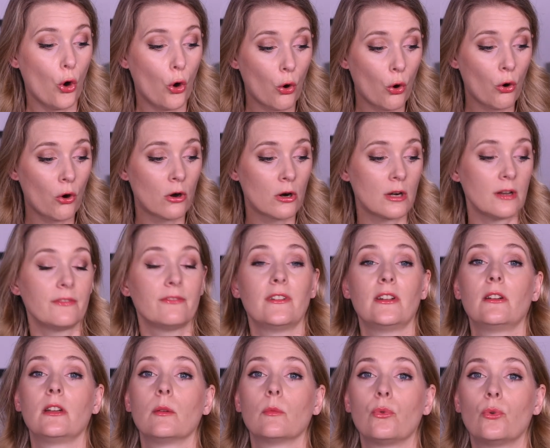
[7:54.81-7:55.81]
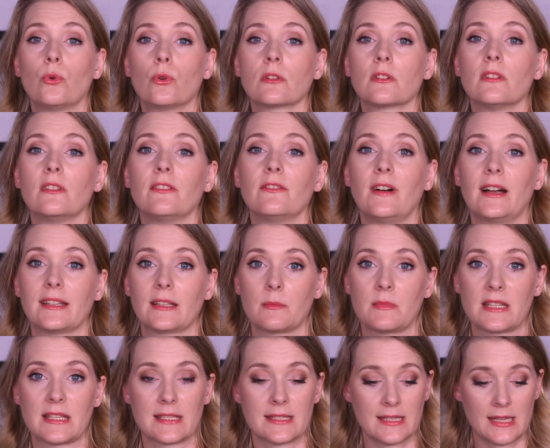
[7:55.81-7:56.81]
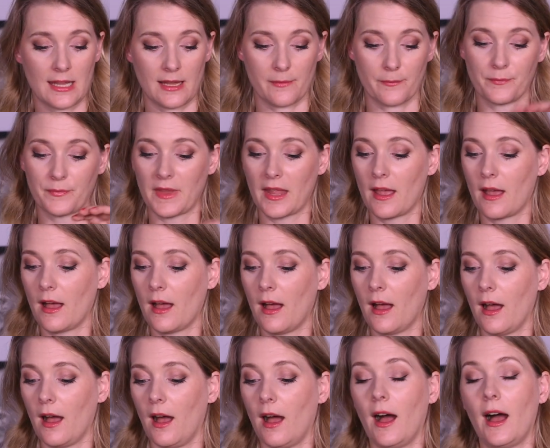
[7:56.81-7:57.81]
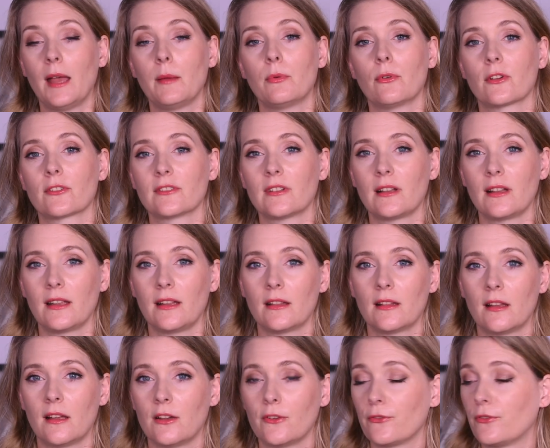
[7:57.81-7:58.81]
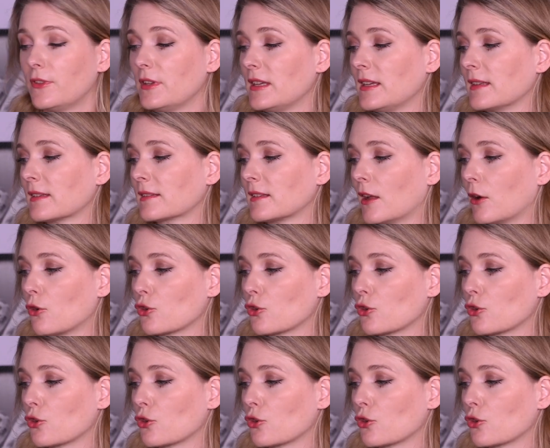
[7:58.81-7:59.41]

or, very important, vitamin C. I personally love this